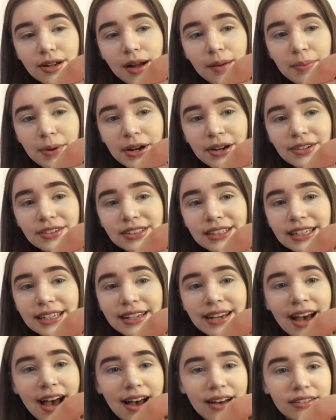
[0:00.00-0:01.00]

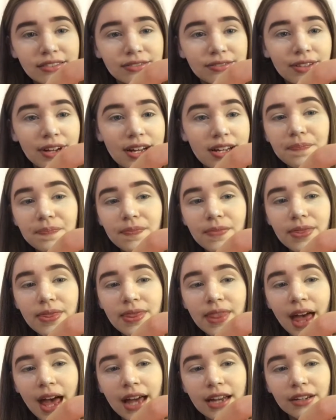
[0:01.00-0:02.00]
apparently have
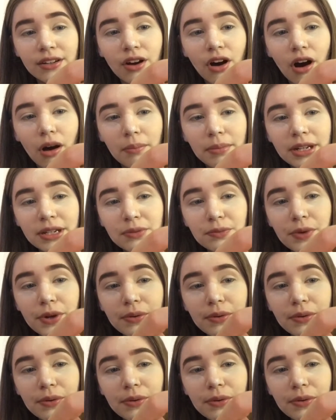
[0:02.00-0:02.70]
that in common.